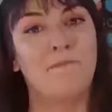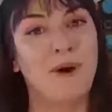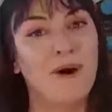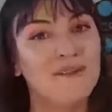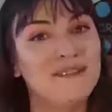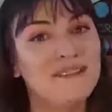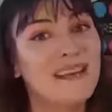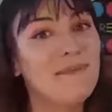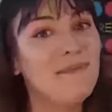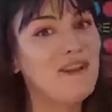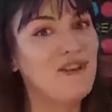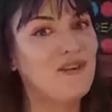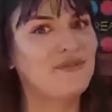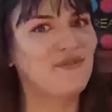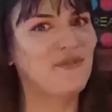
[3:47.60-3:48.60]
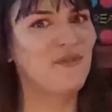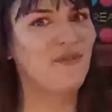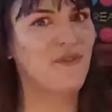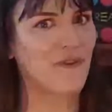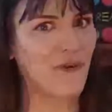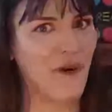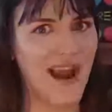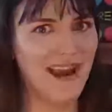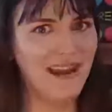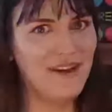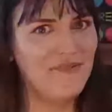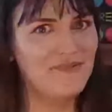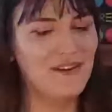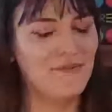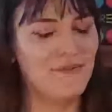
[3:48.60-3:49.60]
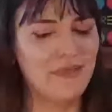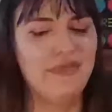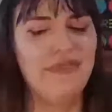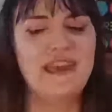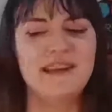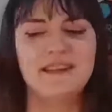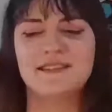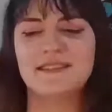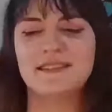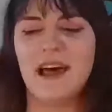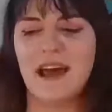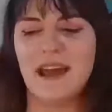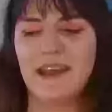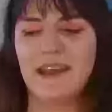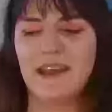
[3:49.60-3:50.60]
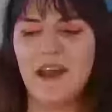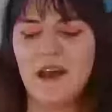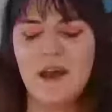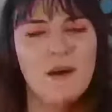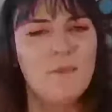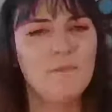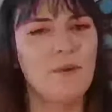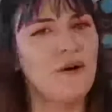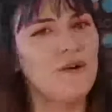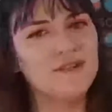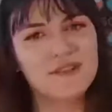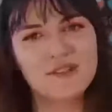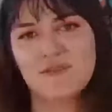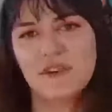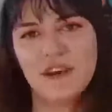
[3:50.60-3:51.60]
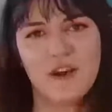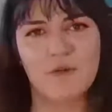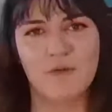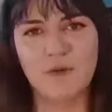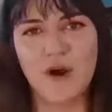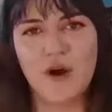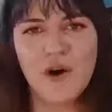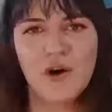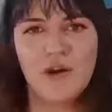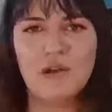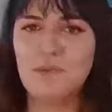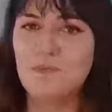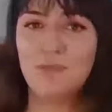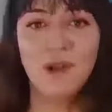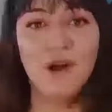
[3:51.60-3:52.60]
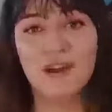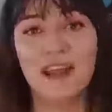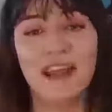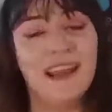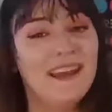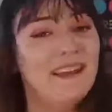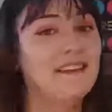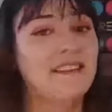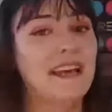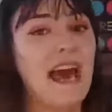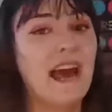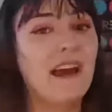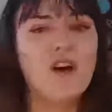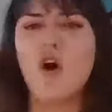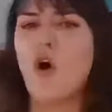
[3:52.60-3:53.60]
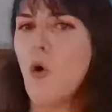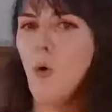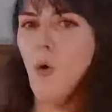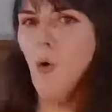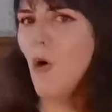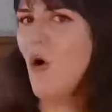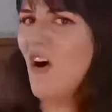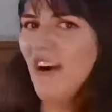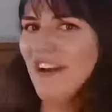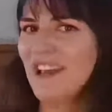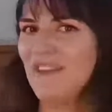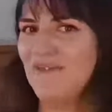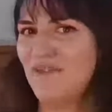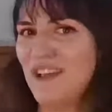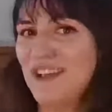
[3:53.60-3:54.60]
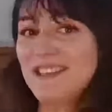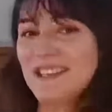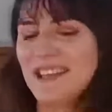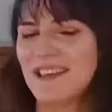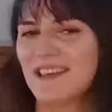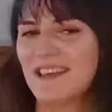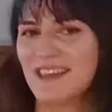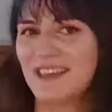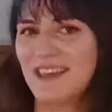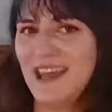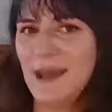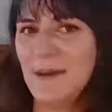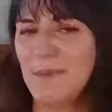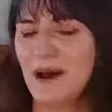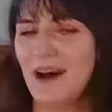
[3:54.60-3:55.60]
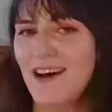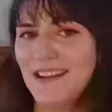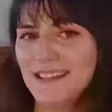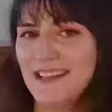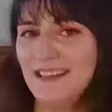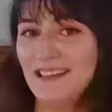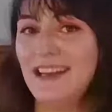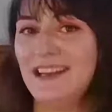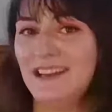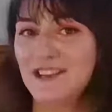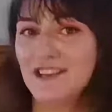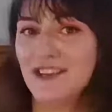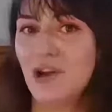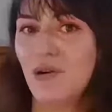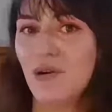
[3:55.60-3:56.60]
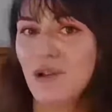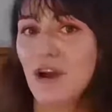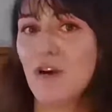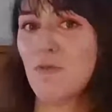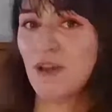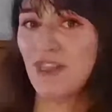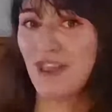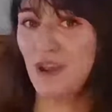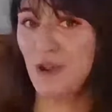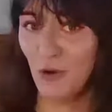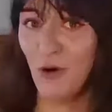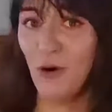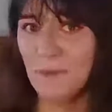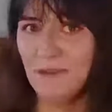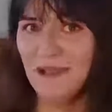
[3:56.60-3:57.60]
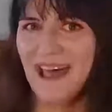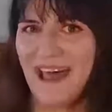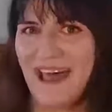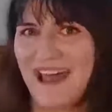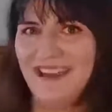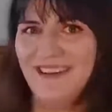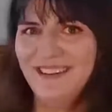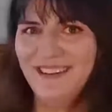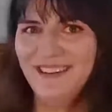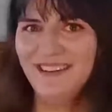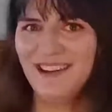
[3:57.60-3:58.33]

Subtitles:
Bonds can be used for a variety of different things like bolstering a roll, blocking an attack, or convincing the party leader to go along with your plan.